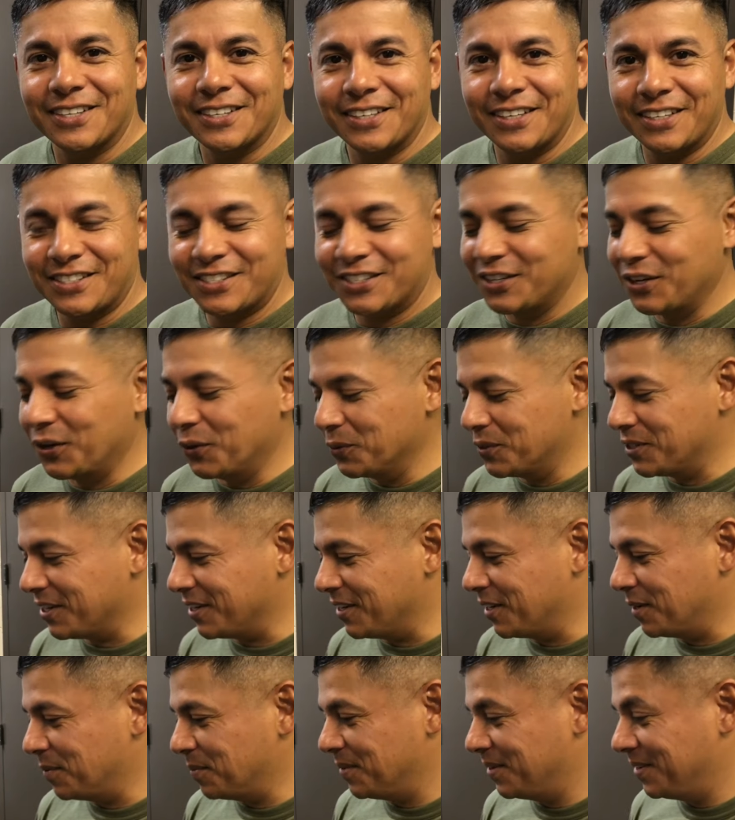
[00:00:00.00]
it's go
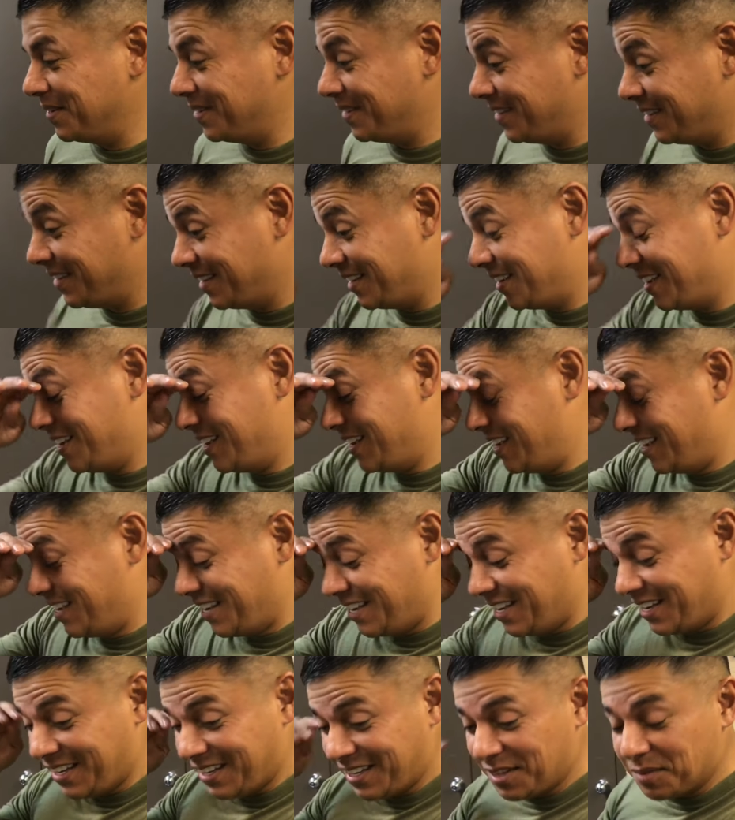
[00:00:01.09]
time.
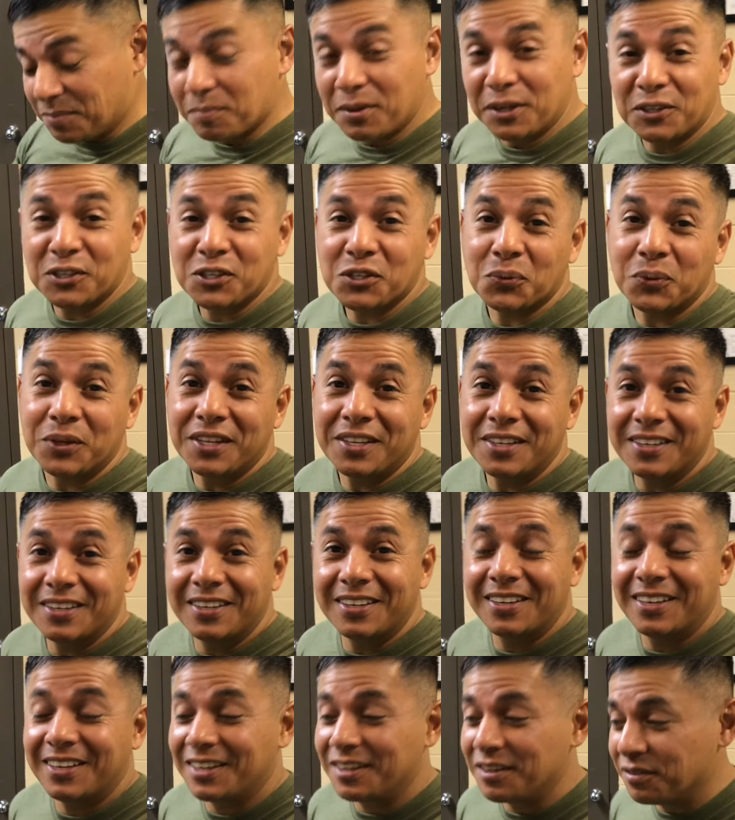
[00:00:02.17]
Bittersweet
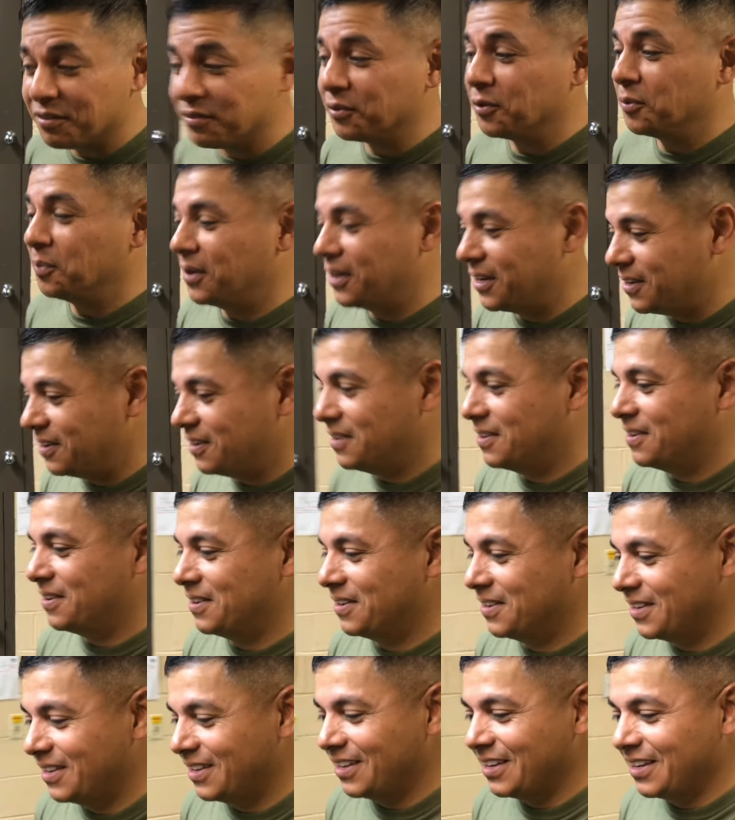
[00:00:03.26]
for me.
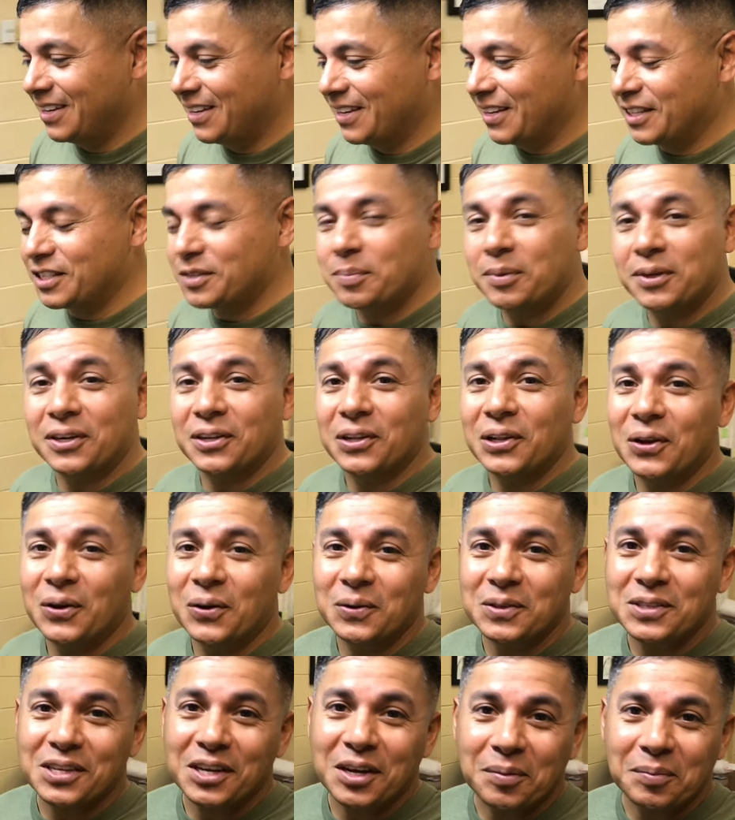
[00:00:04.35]
It's been a
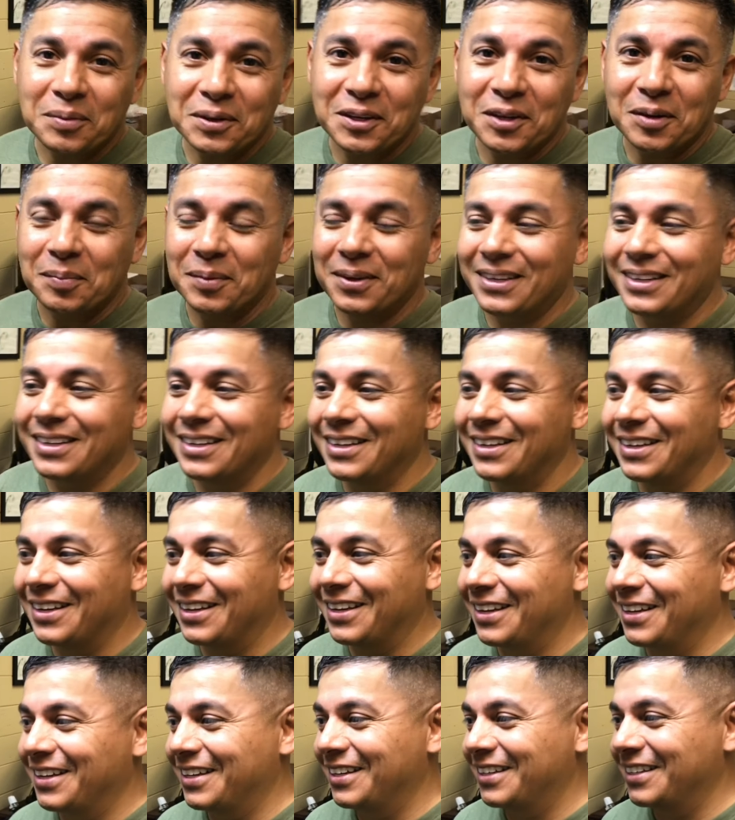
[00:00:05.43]
long time coming,
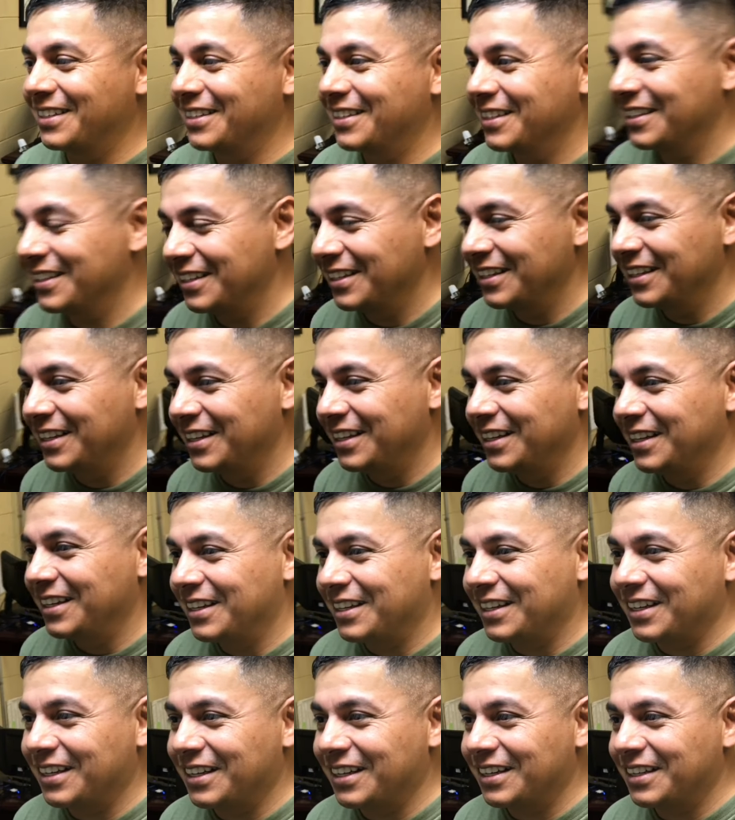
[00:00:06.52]
and
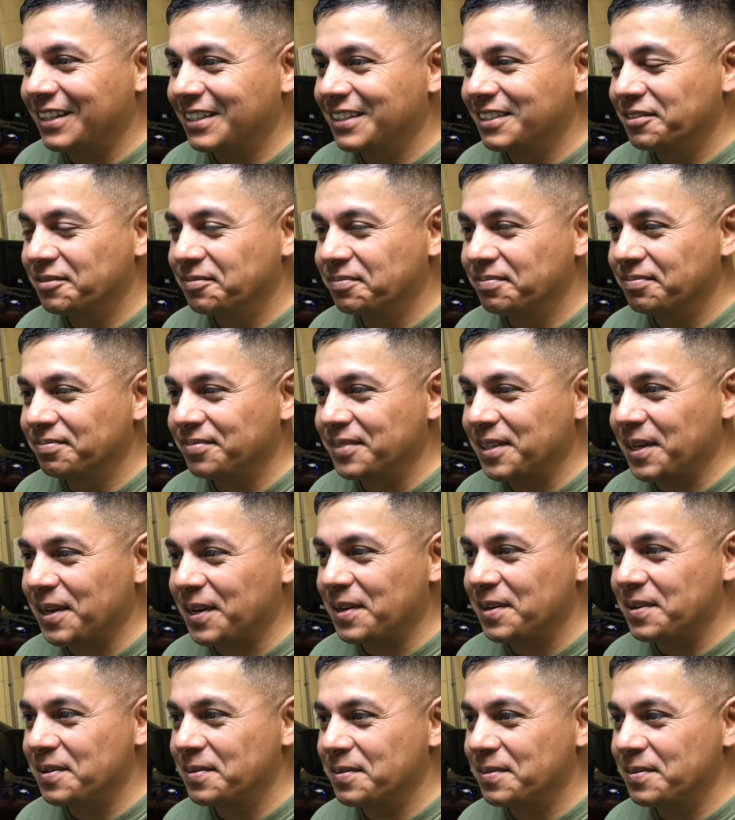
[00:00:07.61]
uh, yeah,